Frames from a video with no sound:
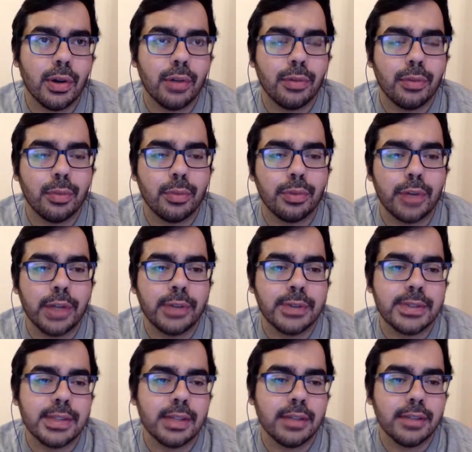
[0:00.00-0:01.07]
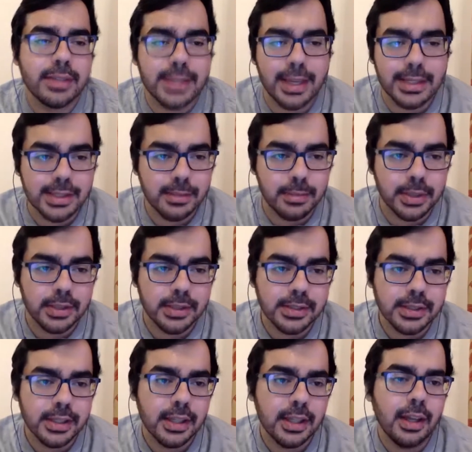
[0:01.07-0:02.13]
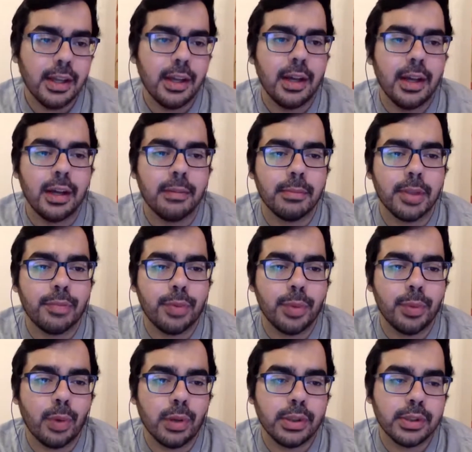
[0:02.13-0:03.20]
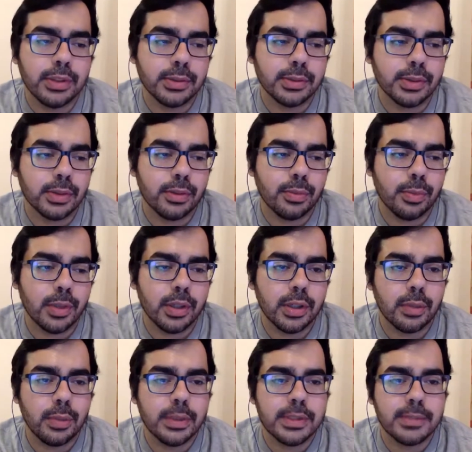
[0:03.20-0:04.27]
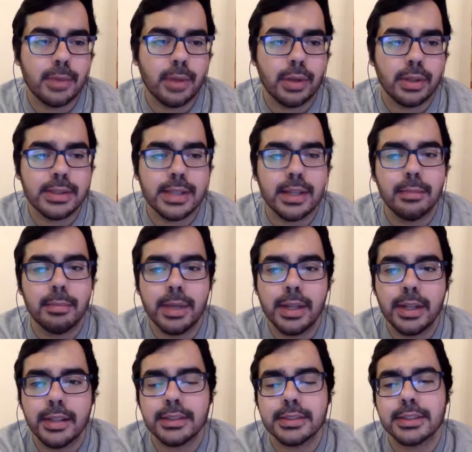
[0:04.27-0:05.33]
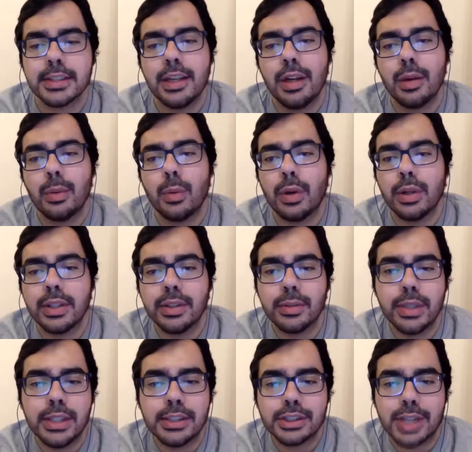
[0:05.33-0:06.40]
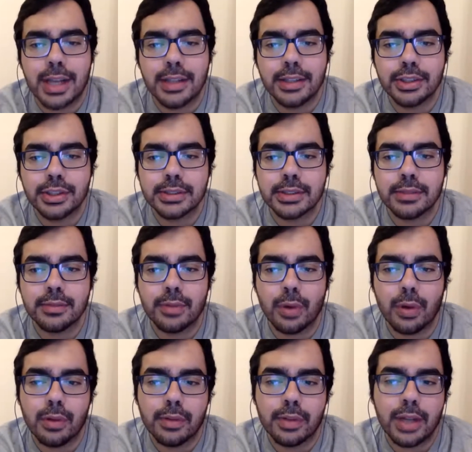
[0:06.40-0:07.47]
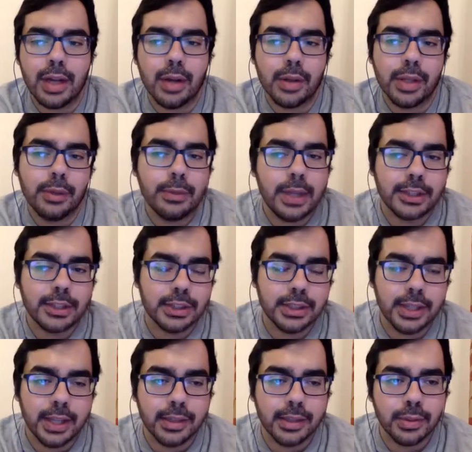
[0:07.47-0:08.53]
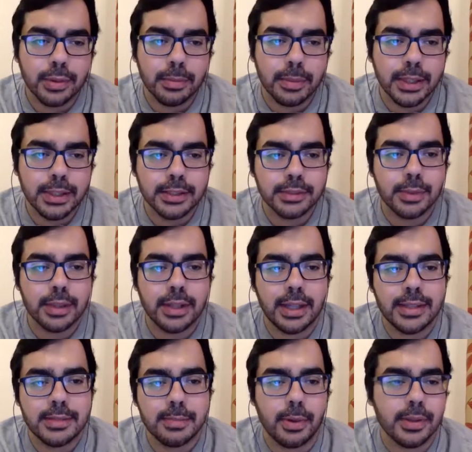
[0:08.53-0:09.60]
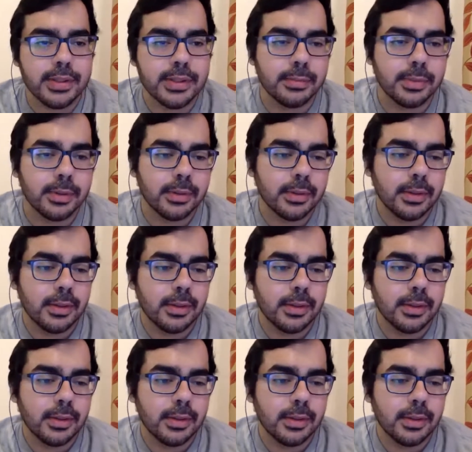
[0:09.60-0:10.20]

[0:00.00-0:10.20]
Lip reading: of trying to service SMEs? If we wanted to sort of work with smaller scale players, what are the unique challenges involved, and how can we actually get to a place where that's possible?